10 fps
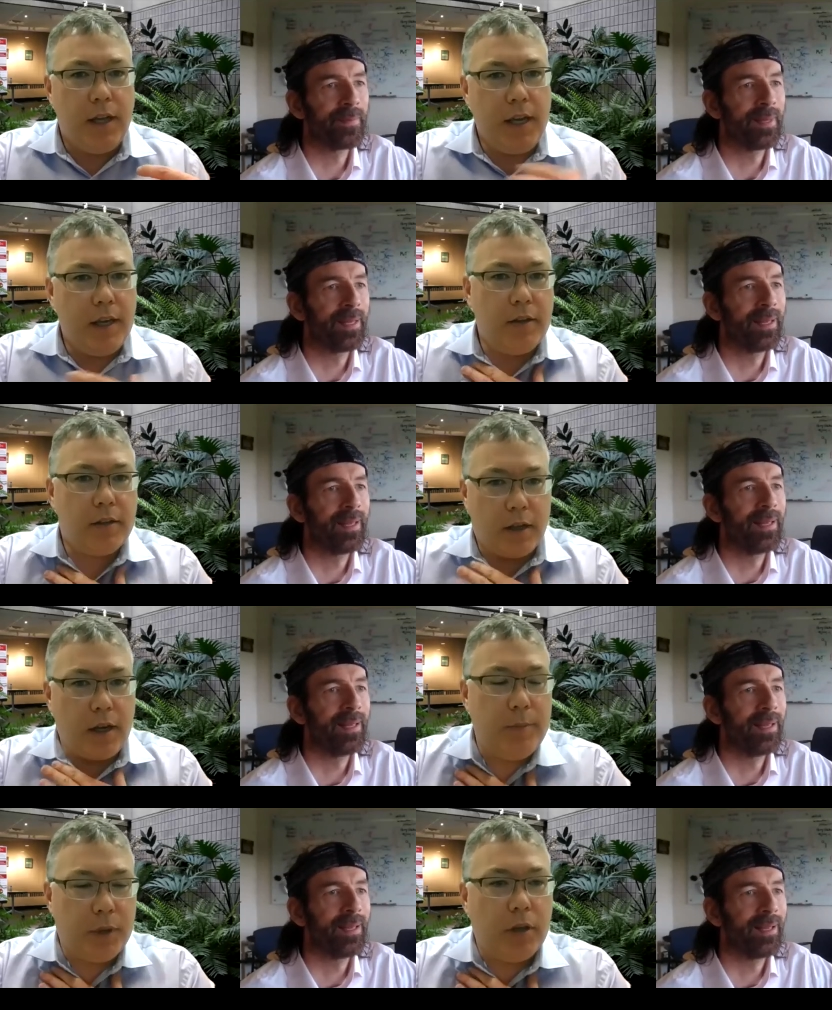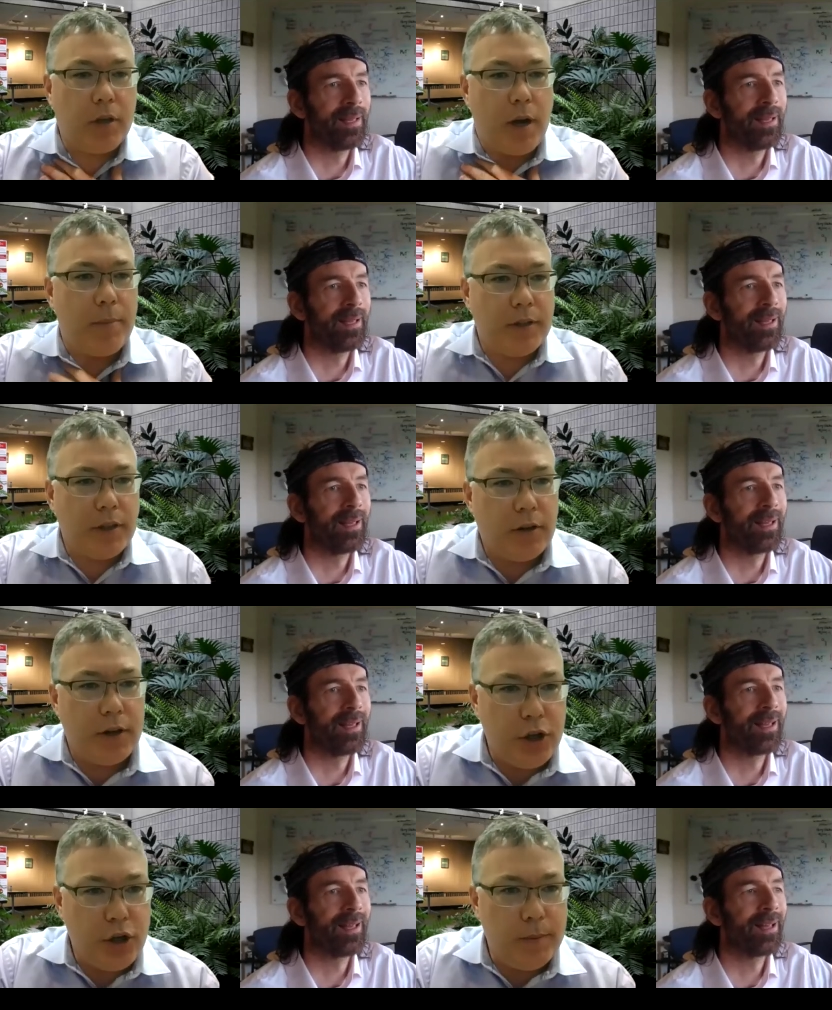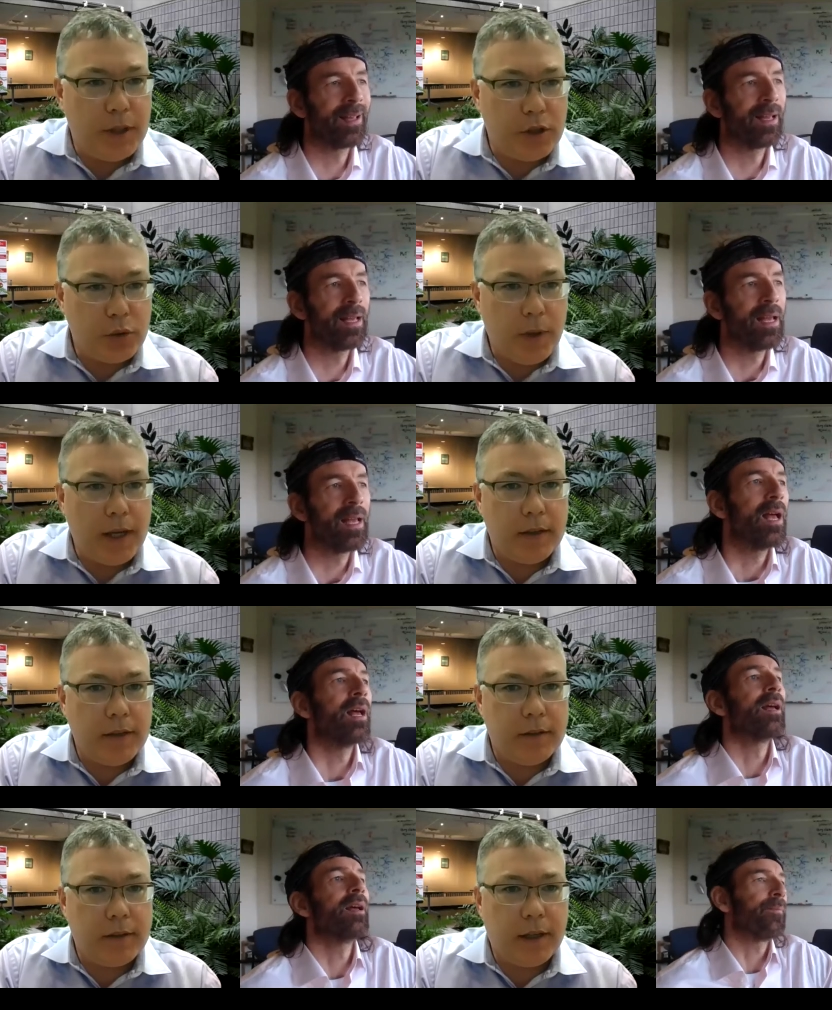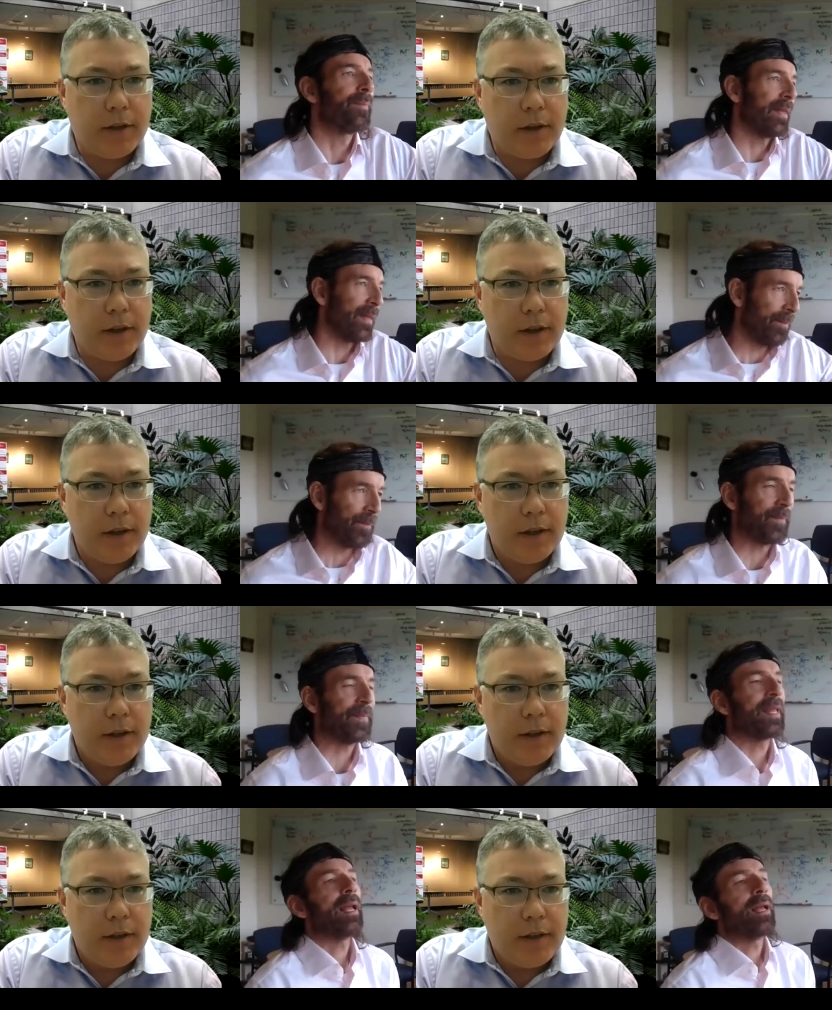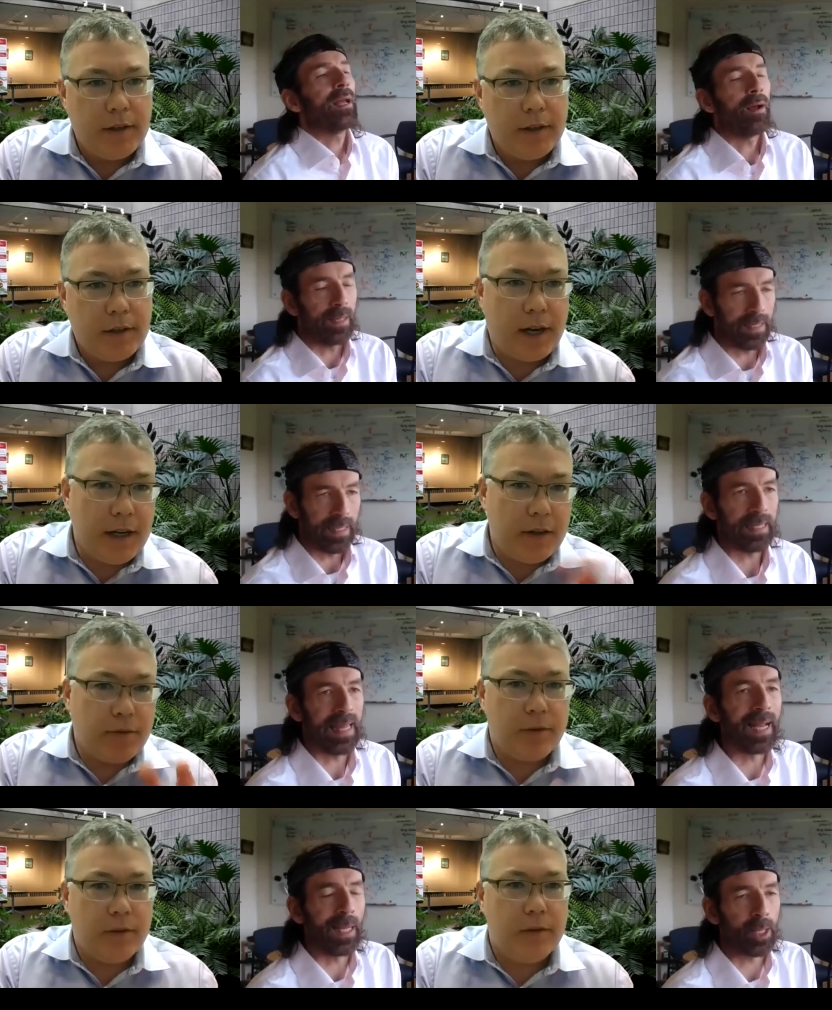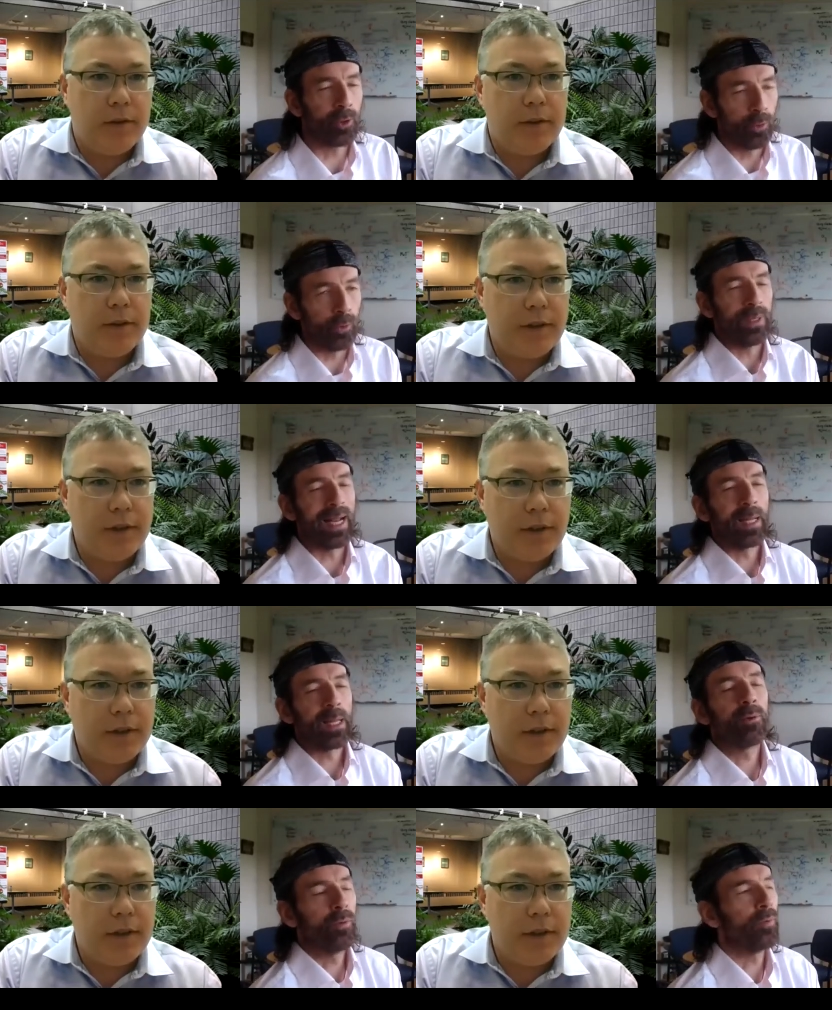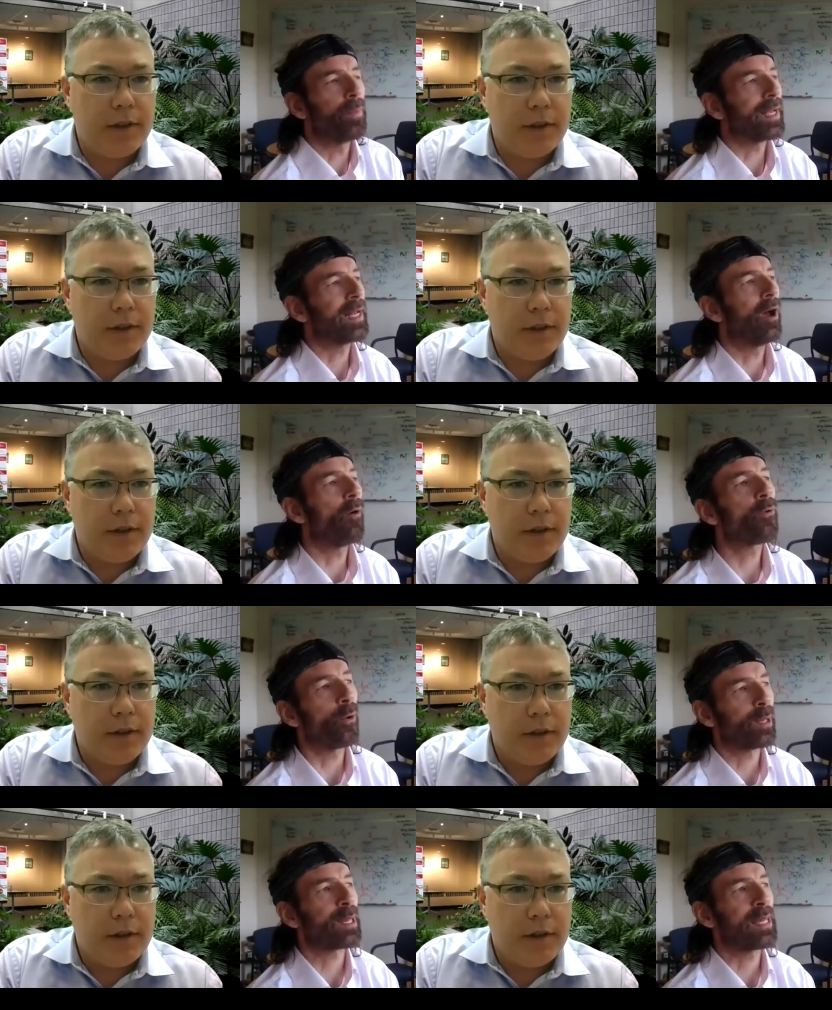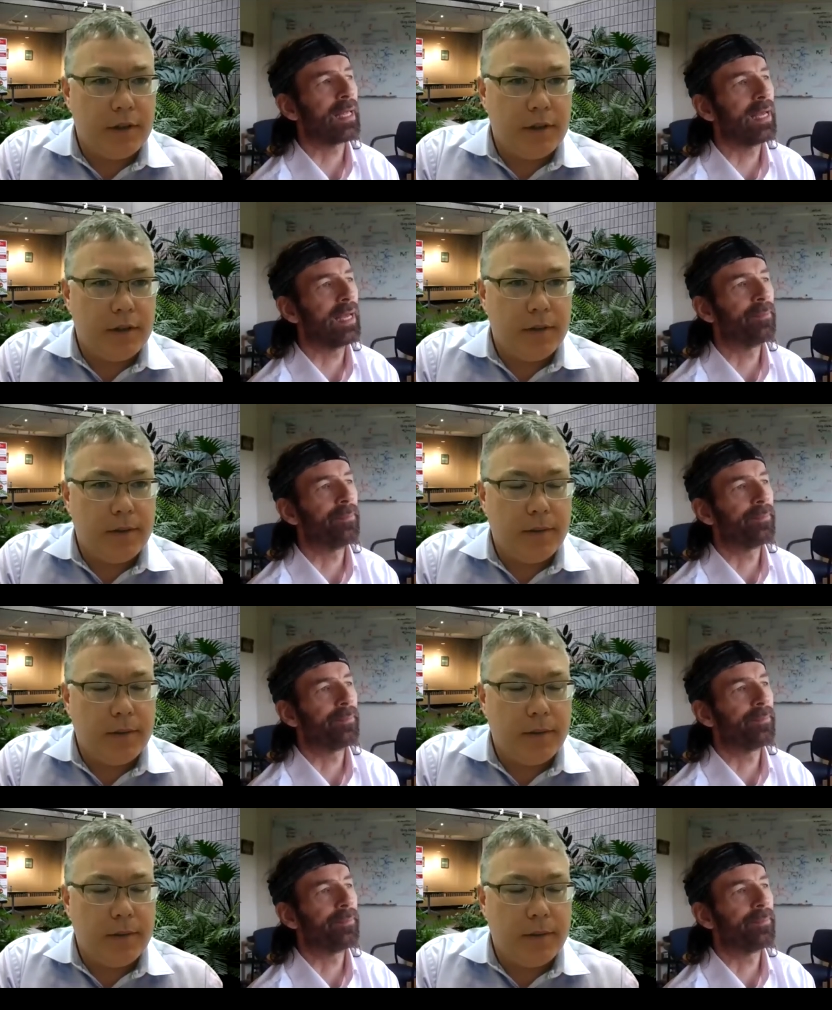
Speaker 1: into chemical compounds that are in human sweat. Is that correct? Kind of? That's true.
Speaker 2: That's true. But uh, of course, um,